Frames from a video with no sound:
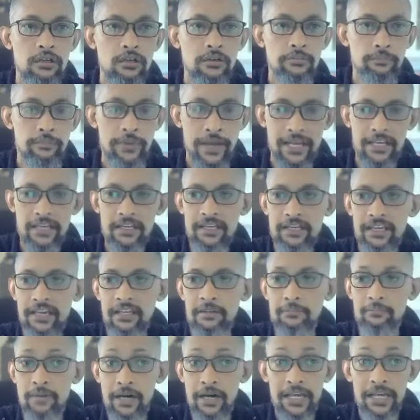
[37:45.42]
back
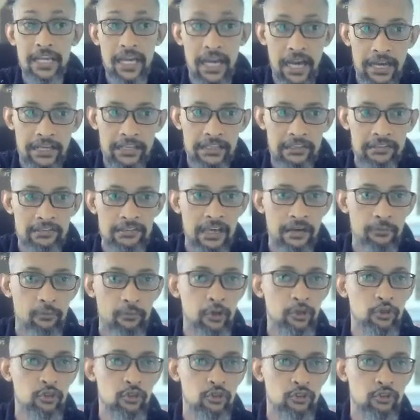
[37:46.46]
again my ideas, I'm
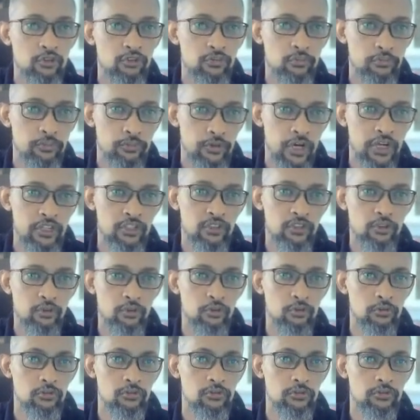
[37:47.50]
going to use brush
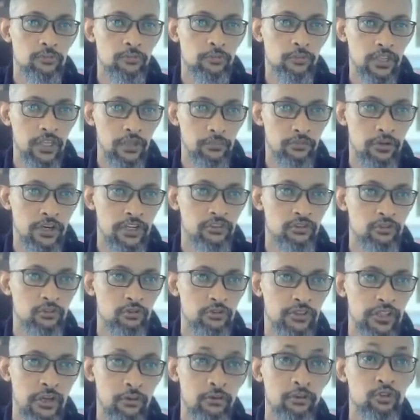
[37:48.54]
tools. Okay, brush
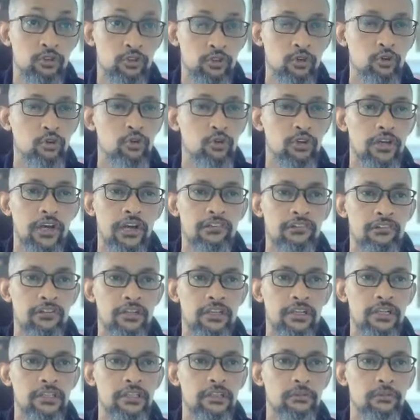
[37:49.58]
tools. I want to show you guys,
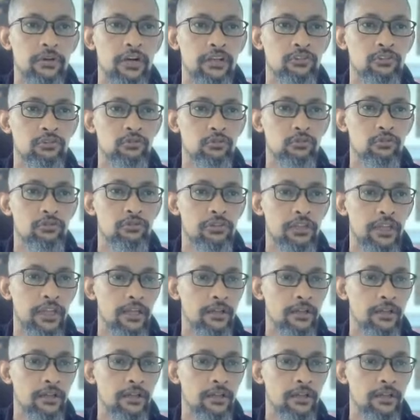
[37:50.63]
okay, the brush tools there.